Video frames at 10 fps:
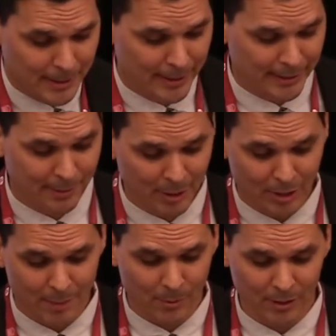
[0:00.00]
It gave me a
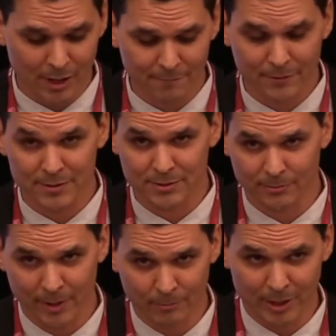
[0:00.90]
lot more confidence to
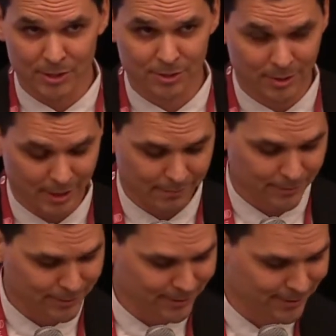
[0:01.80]
run when I shouldn't have.
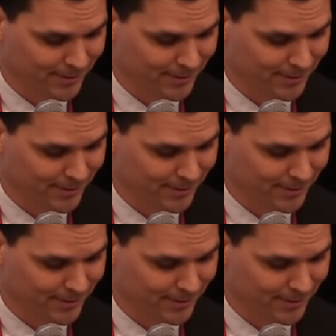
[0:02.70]
So.